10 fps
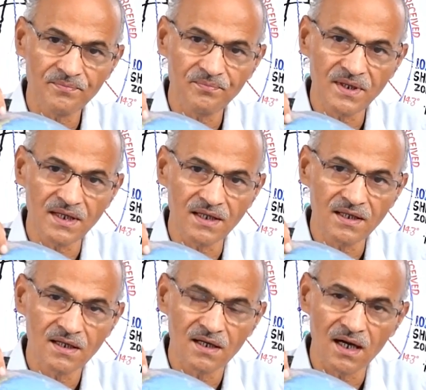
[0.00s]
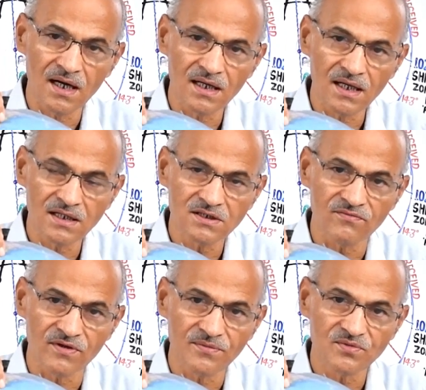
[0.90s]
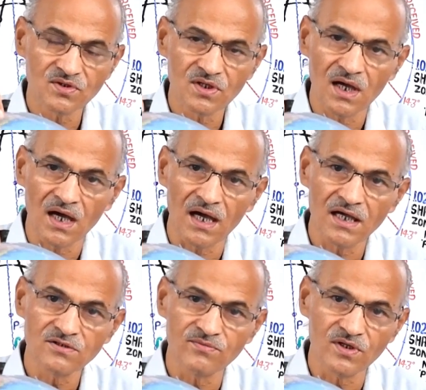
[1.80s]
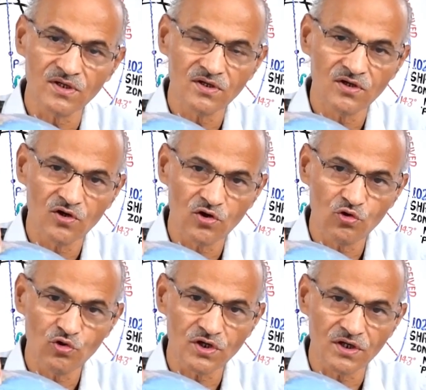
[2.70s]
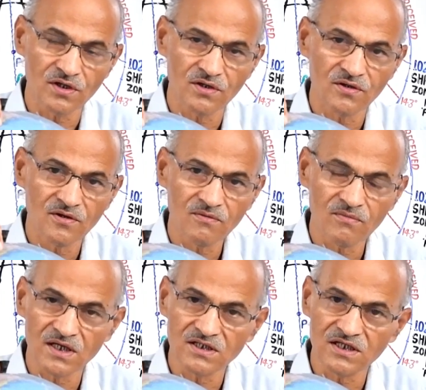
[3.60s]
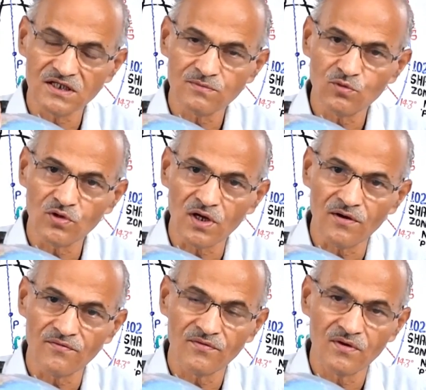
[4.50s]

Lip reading: P and S waves has been noted by seismograph